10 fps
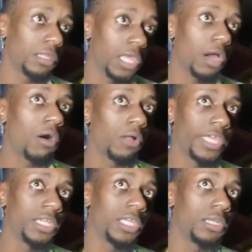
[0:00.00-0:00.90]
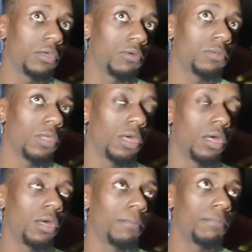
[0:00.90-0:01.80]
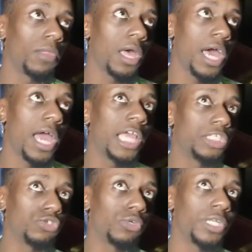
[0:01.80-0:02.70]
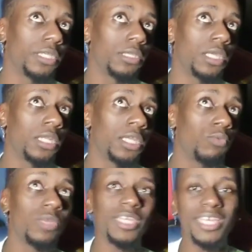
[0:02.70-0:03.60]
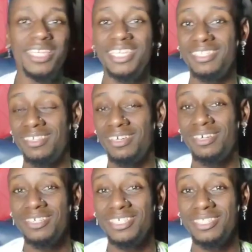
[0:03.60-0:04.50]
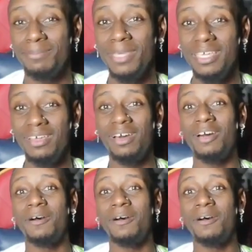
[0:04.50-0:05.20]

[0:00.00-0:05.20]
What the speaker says: They're all in it though. I enjoyed it, and then we get to meet